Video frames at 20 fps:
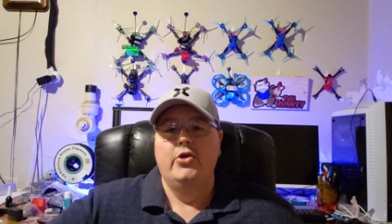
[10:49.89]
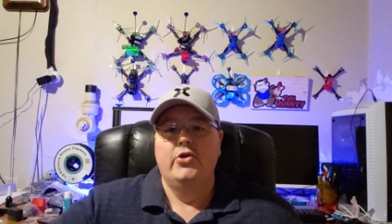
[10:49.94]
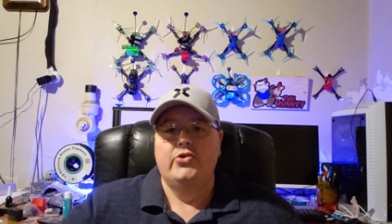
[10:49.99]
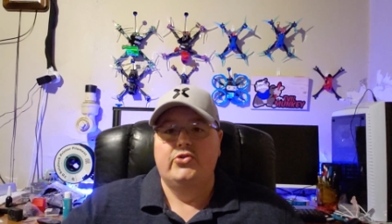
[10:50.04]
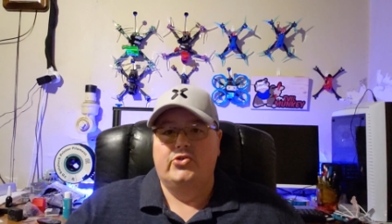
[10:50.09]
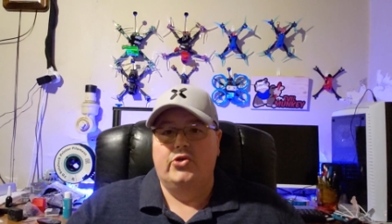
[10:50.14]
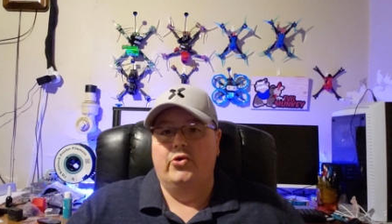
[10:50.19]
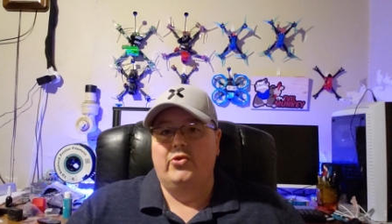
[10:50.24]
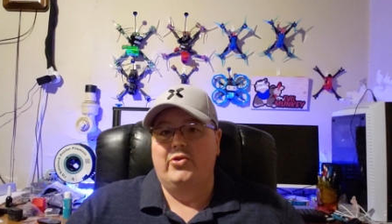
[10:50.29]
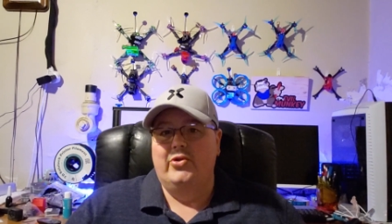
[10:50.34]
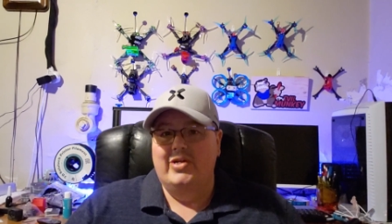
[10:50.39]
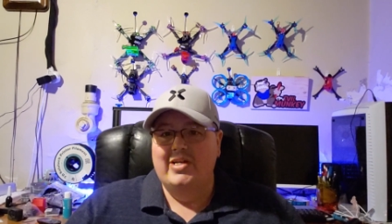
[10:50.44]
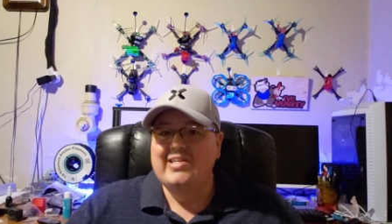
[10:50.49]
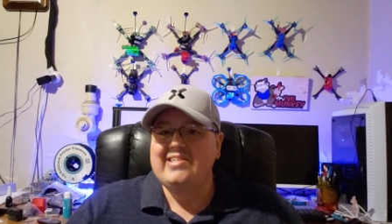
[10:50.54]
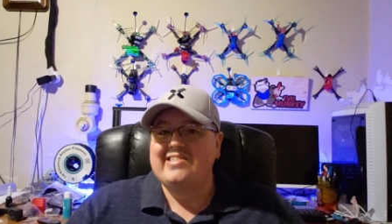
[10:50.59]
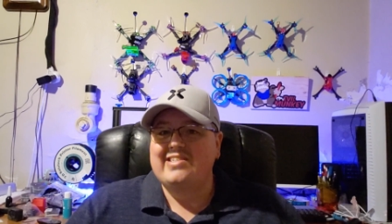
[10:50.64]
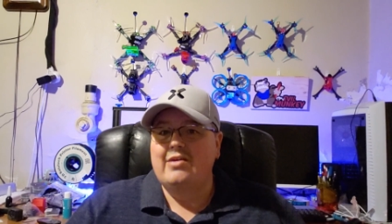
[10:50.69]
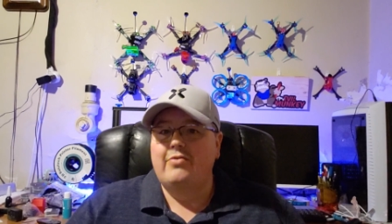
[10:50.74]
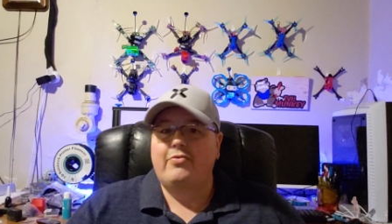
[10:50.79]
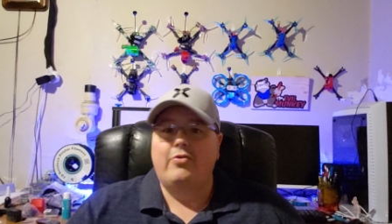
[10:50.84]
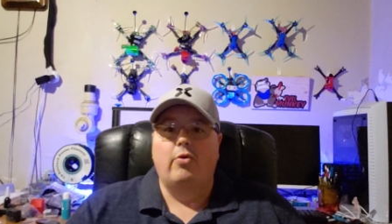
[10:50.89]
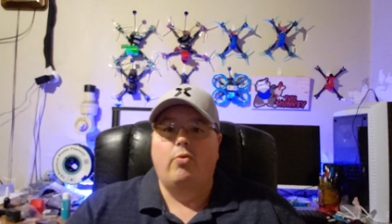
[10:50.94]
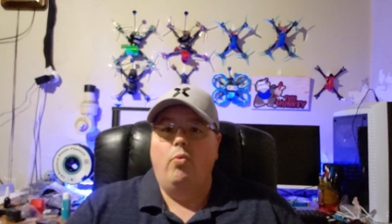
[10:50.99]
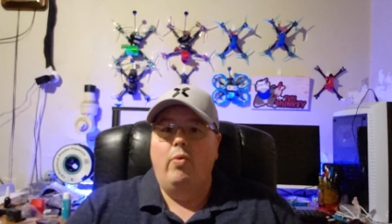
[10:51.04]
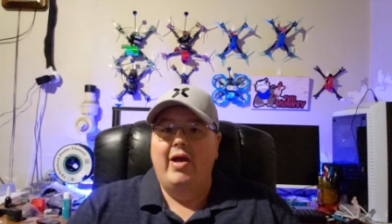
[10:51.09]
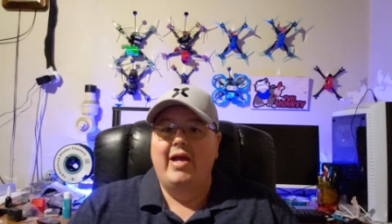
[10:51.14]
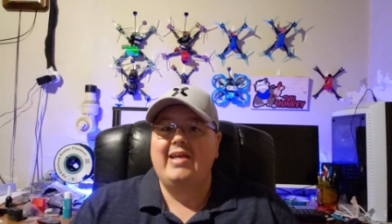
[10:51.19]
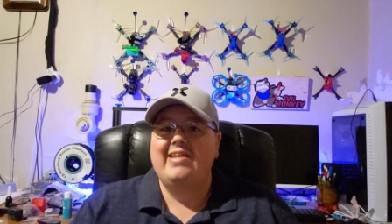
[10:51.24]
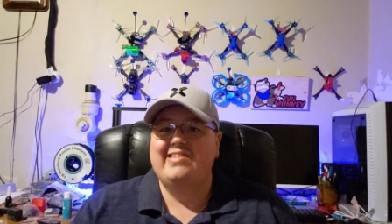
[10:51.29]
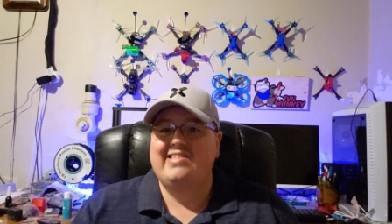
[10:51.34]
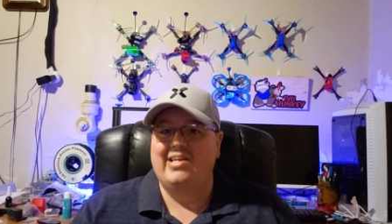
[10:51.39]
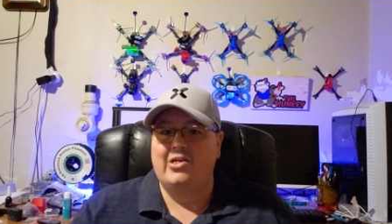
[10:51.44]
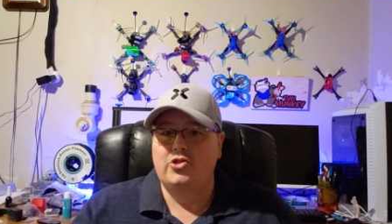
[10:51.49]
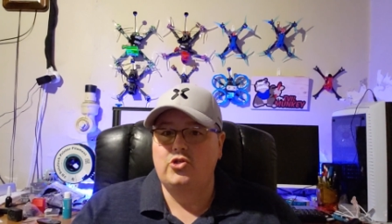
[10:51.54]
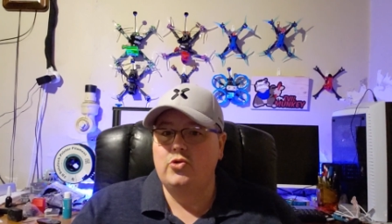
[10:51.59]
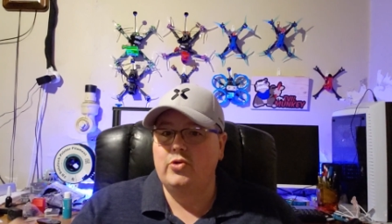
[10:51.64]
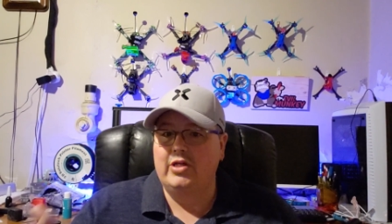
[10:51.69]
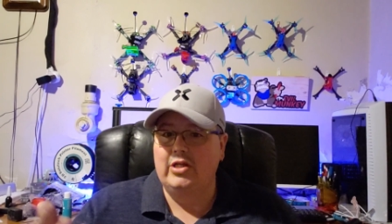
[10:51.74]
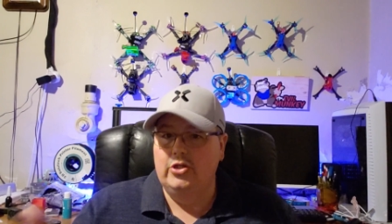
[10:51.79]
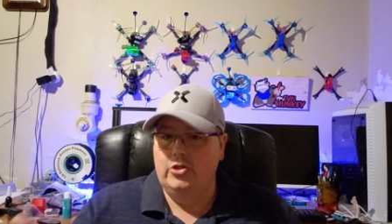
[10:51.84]
So there is different ways that
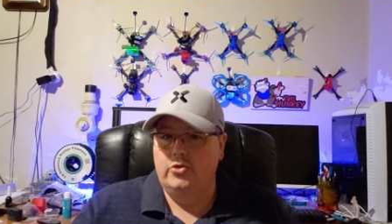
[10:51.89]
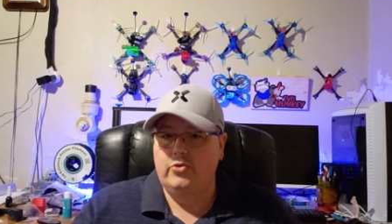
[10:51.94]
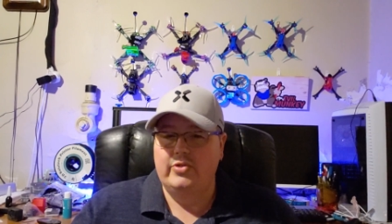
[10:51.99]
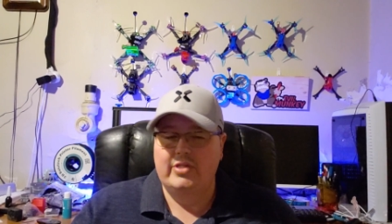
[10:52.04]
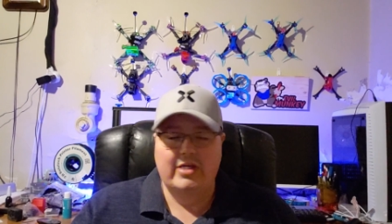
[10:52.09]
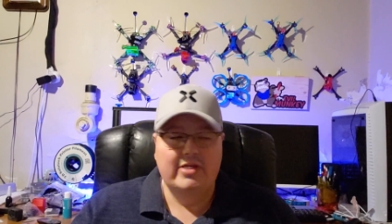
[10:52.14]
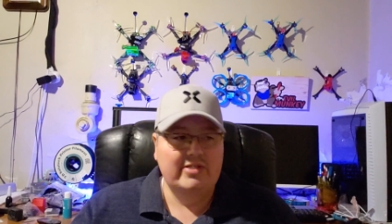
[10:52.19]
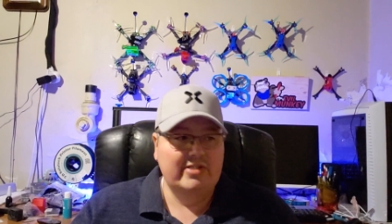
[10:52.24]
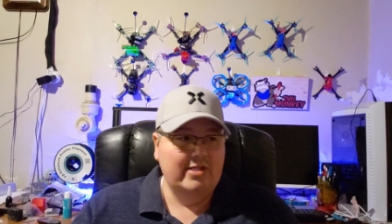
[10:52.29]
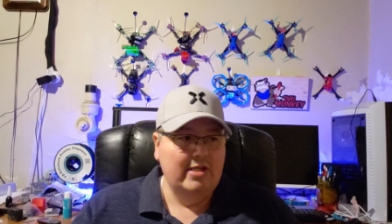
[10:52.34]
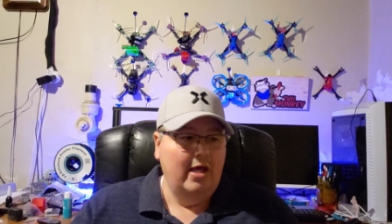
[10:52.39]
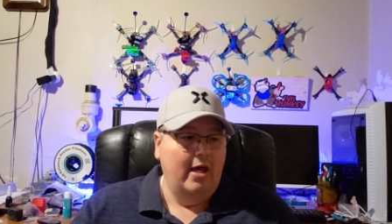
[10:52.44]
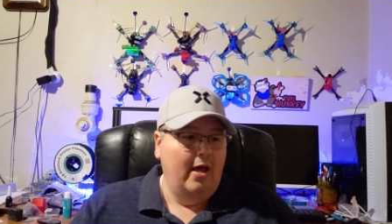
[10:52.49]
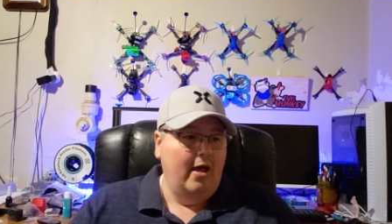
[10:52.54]
you can do this.